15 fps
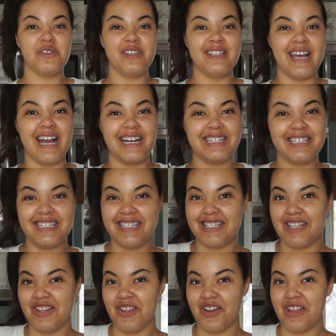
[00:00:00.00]
so this actually
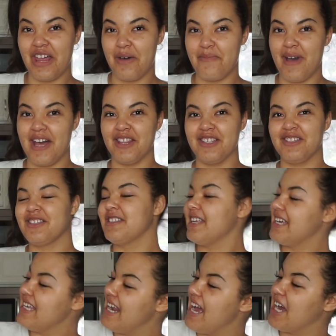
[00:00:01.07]
doesn't look that bad. This looks
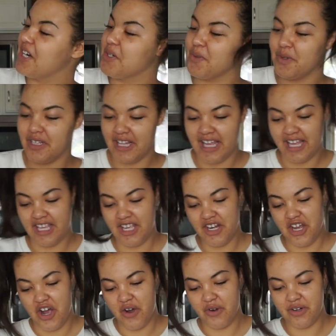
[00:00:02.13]
like an actual, like, you
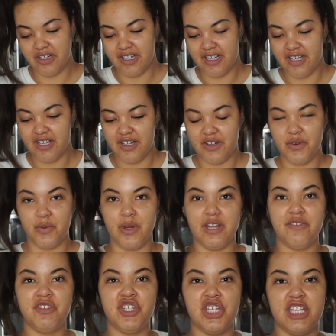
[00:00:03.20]
know, wheel
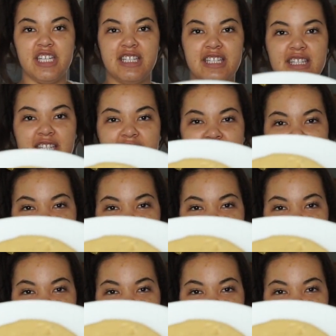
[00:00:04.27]
of cheese.